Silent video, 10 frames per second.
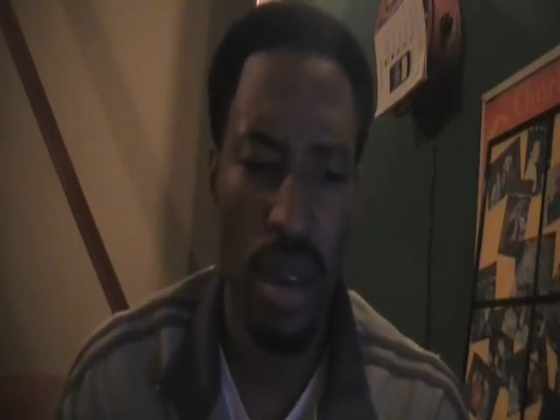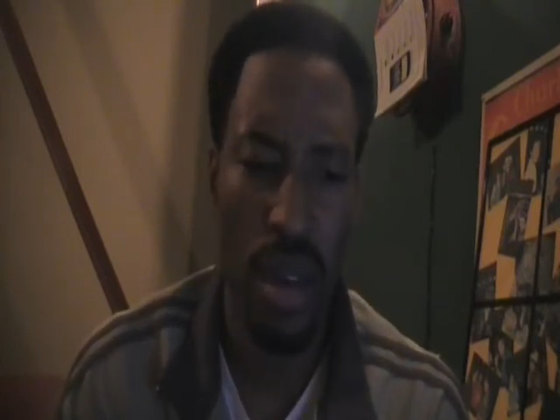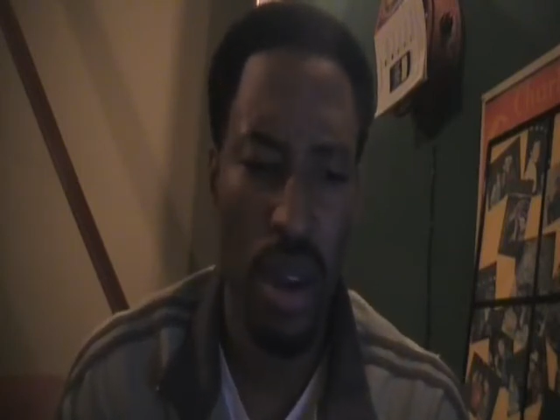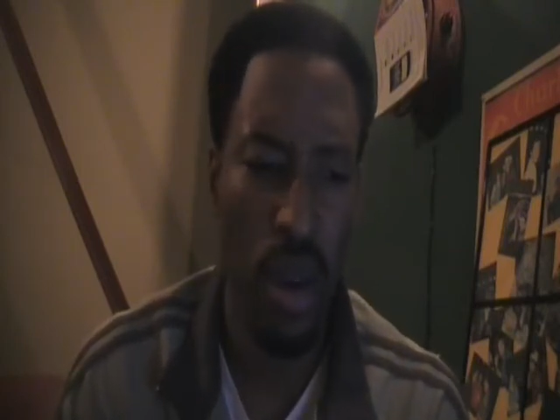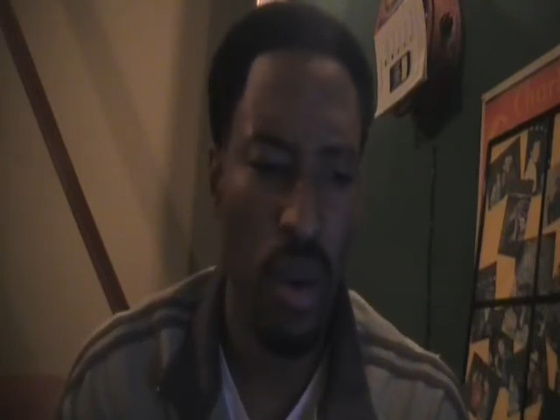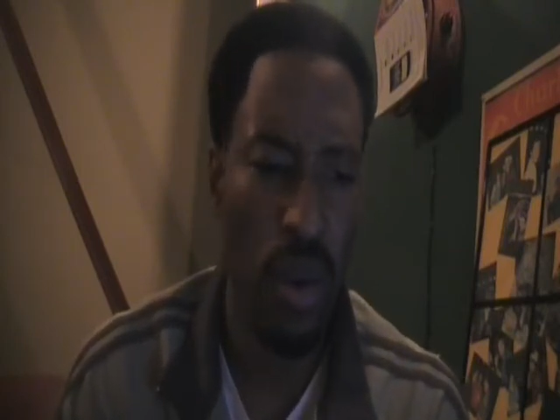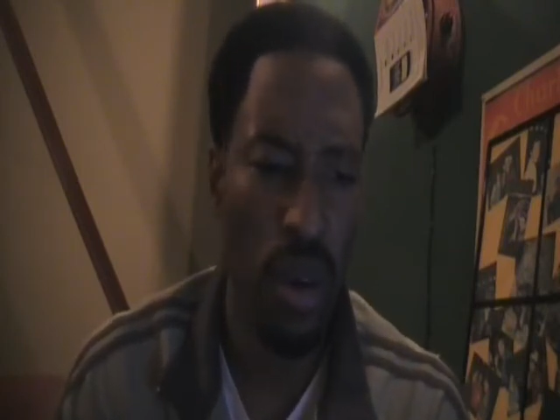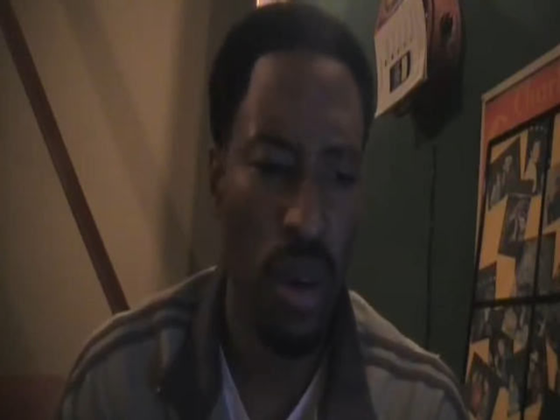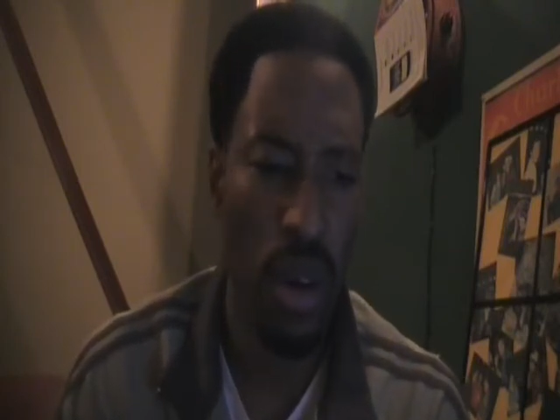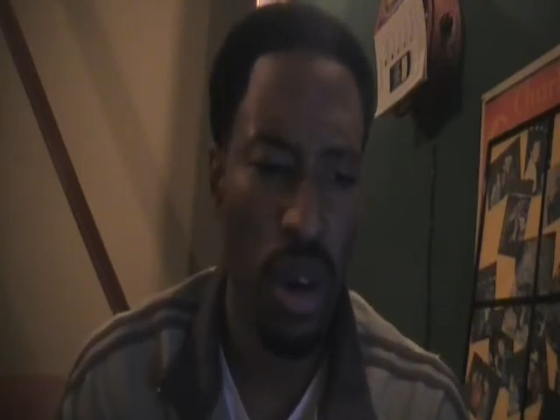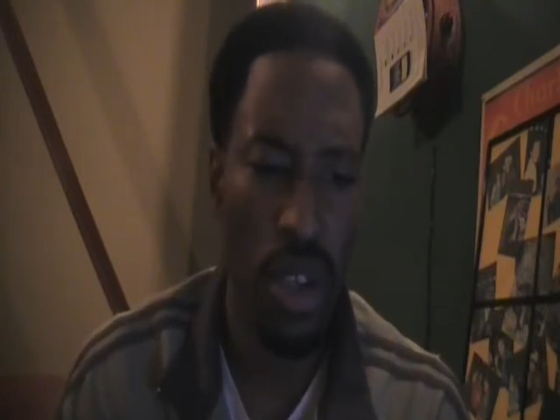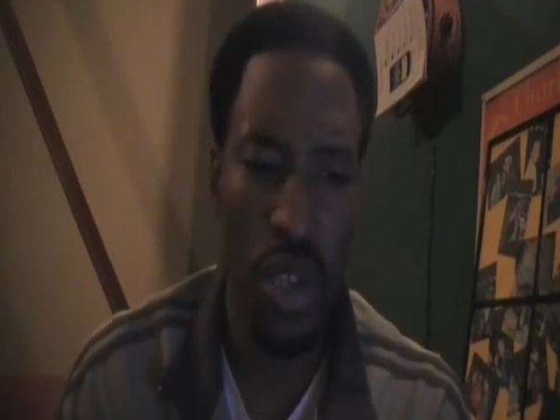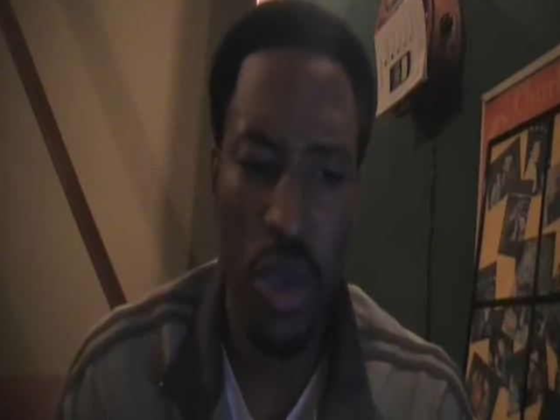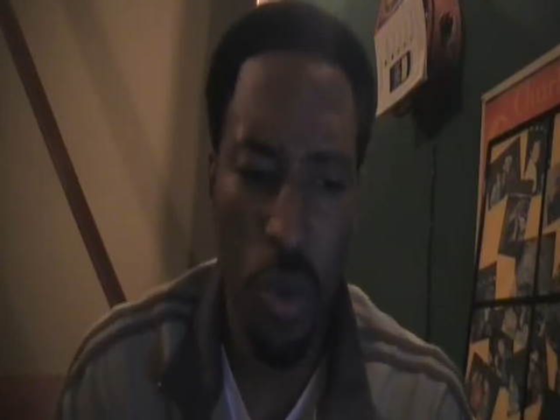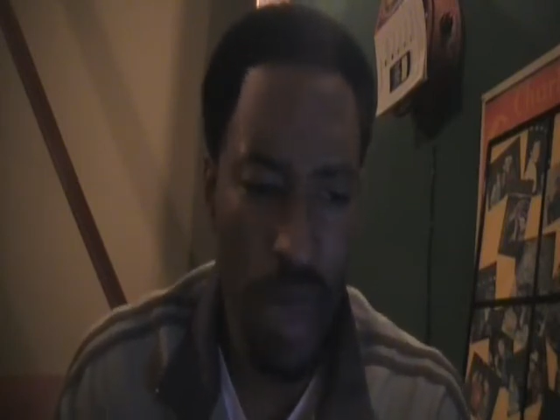you know,
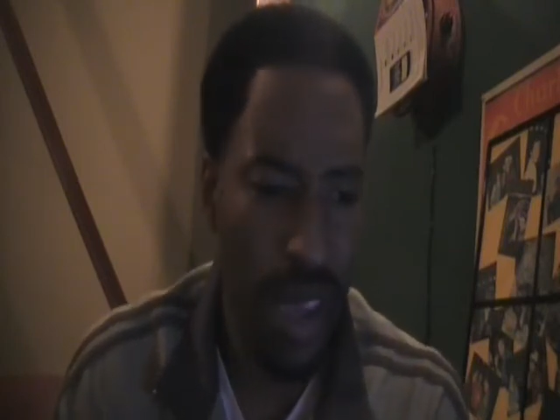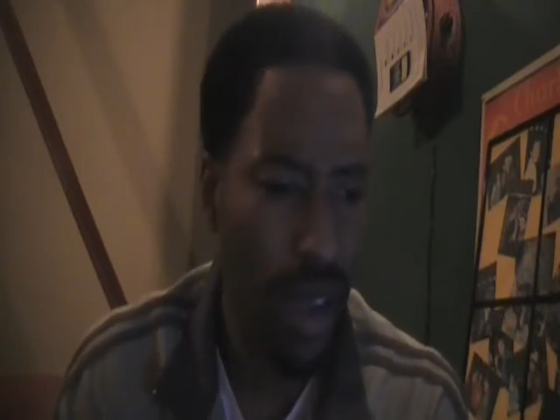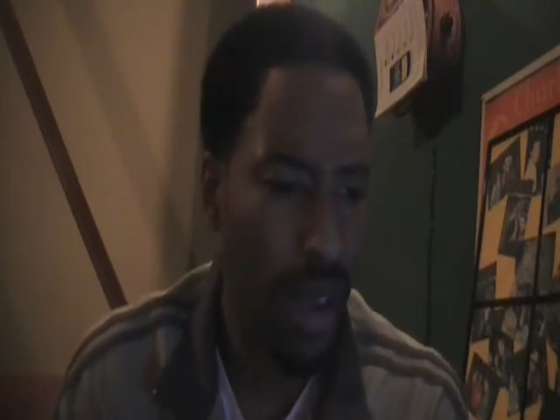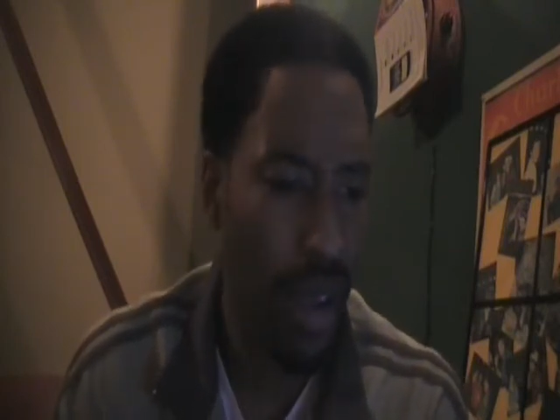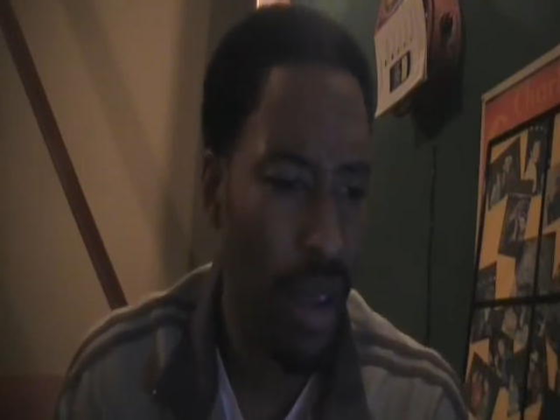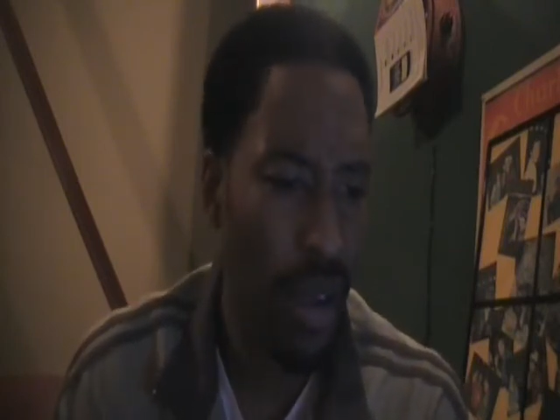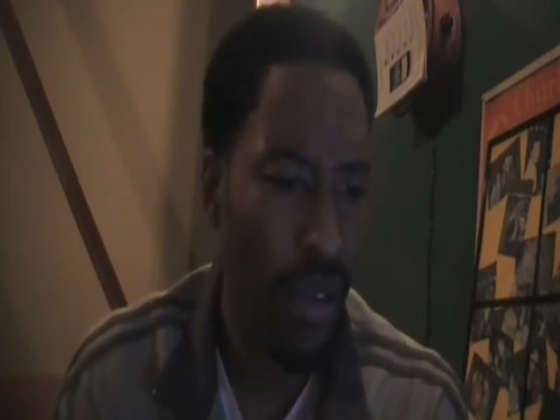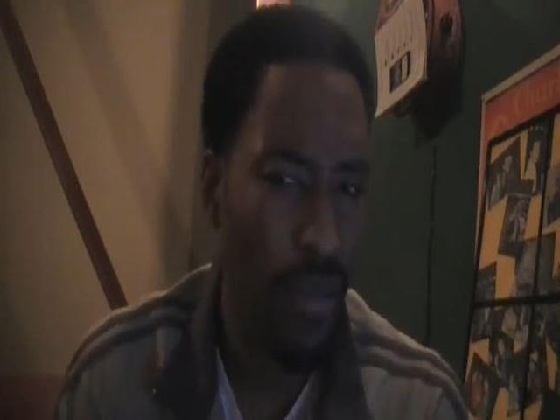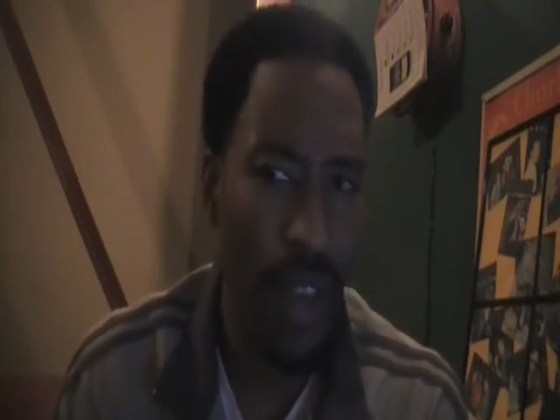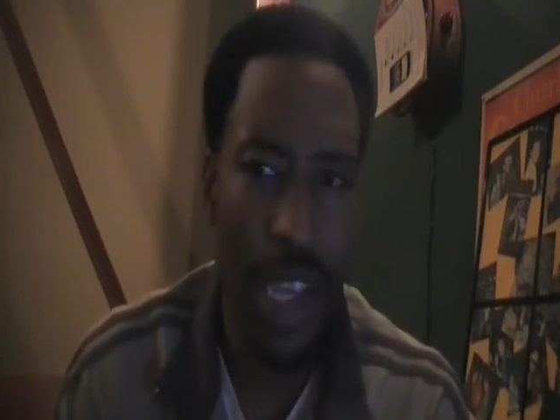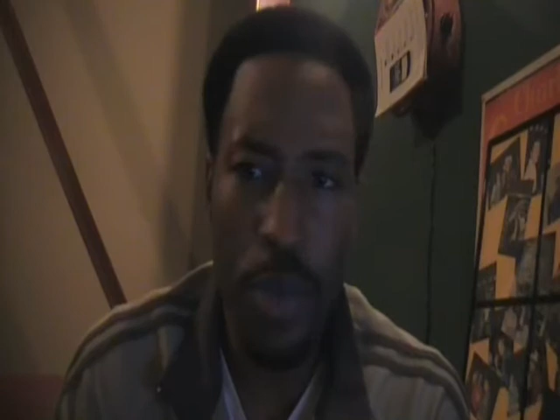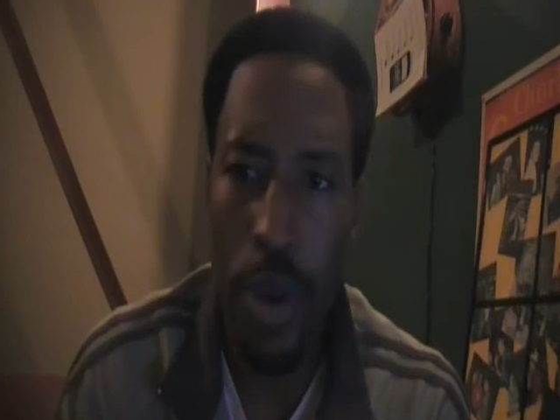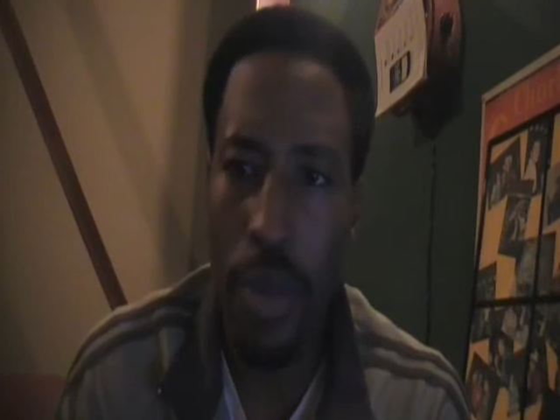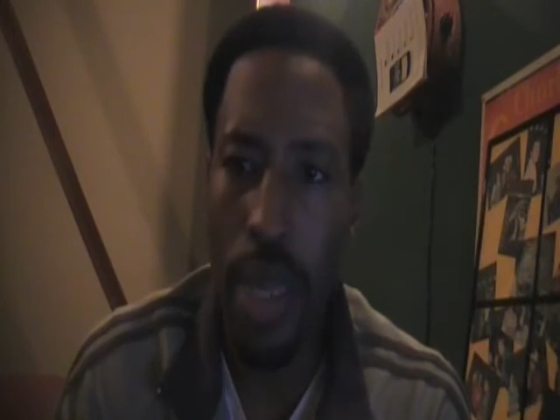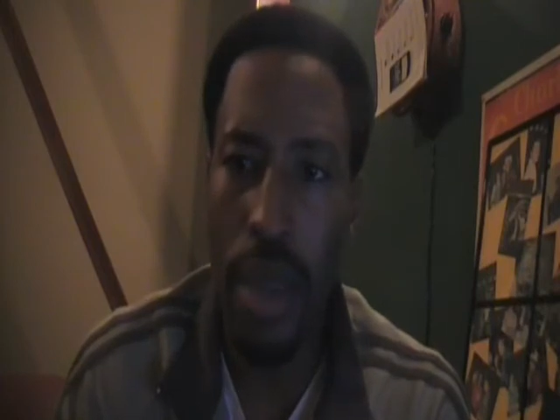sue me,
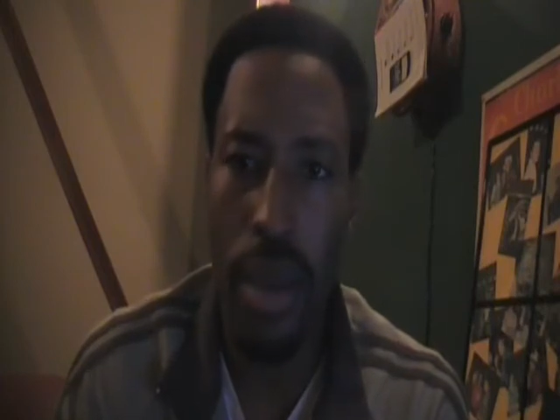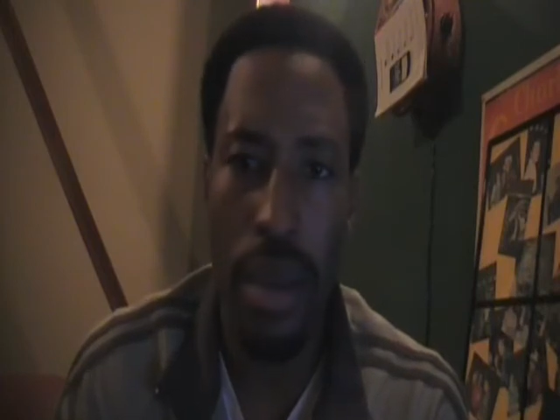Facebook me?